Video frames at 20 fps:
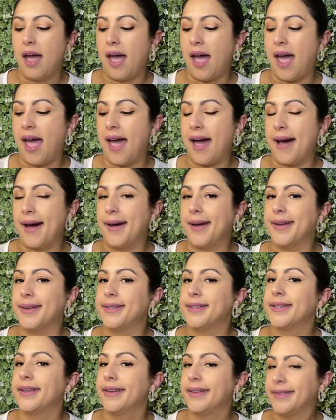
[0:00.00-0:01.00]

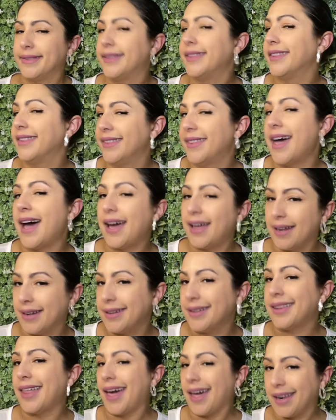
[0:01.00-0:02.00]
And that
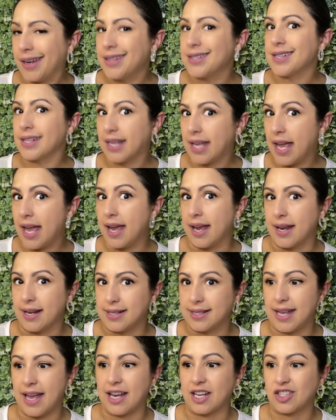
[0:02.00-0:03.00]
that is the
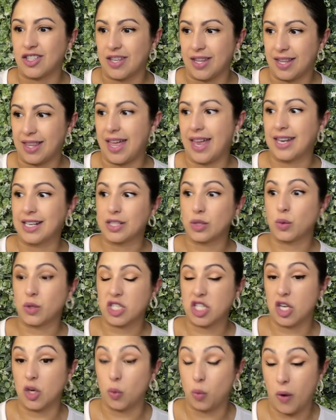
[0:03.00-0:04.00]
case actually that is what
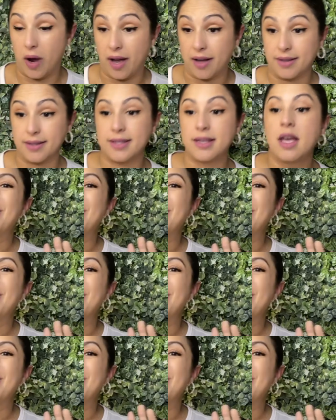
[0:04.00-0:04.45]
she wants